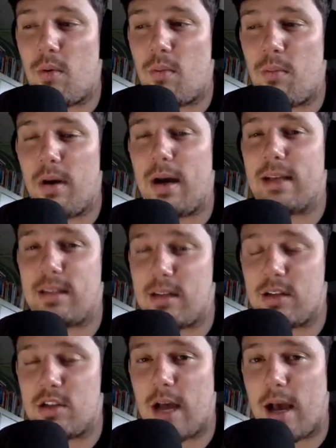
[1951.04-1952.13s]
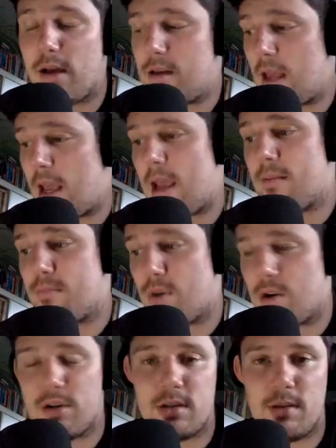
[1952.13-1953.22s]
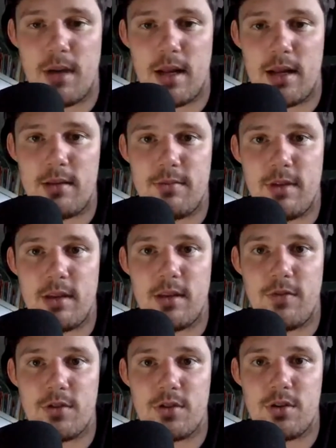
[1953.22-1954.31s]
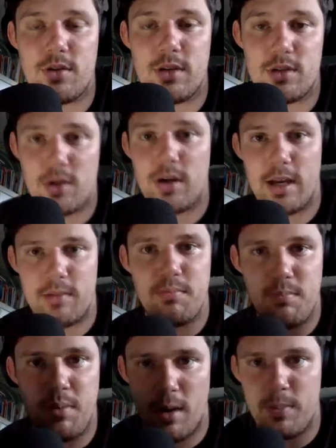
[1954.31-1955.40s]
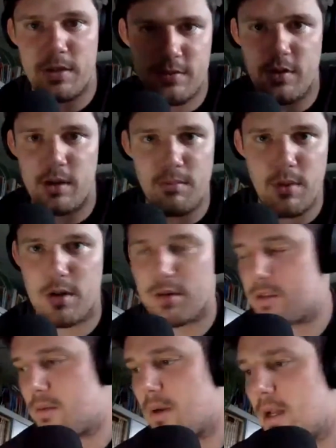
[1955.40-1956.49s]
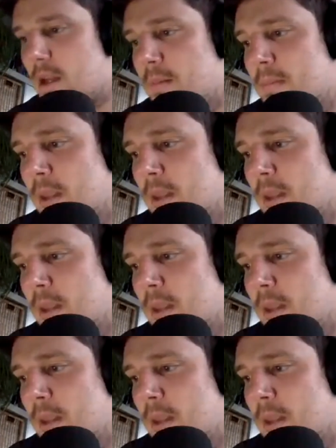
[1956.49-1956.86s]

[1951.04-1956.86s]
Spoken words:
molested a child and murdered somebody in the first degree. So like purposefully murdered somebody.